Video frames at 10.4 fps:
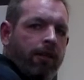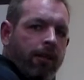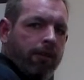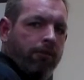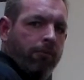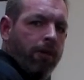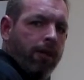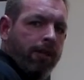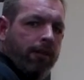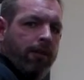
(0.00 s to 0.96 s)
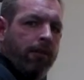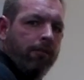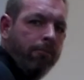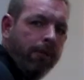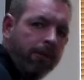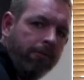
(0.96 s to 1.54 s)
legs wide,
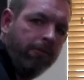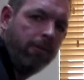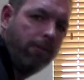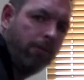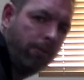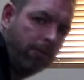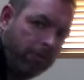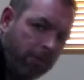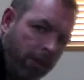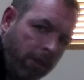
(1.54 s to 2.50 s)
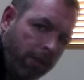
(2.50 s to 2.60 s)
bend forwards